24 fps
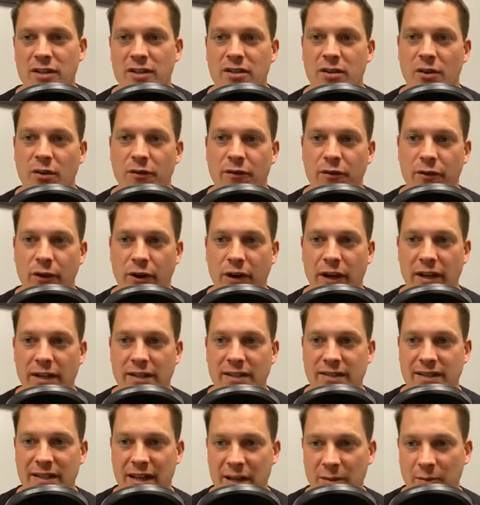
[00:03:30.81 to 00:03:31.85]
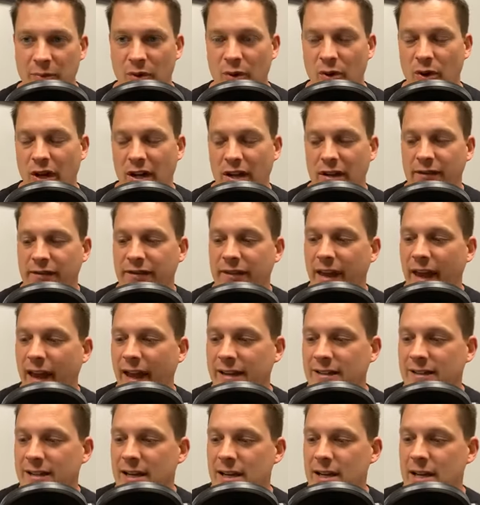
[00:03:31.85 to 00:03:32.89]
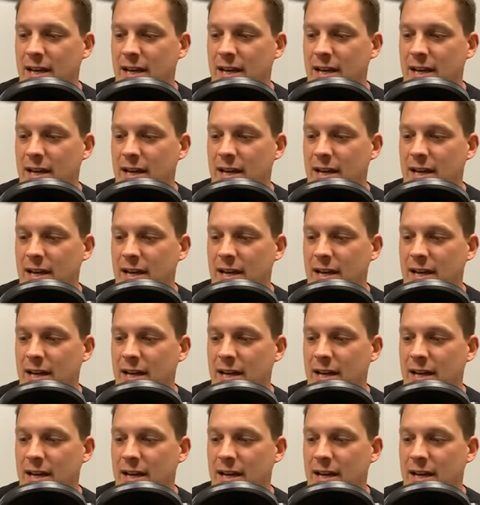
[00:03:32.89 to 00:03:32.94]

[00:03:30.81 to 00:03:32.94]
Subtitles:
So for an example of that,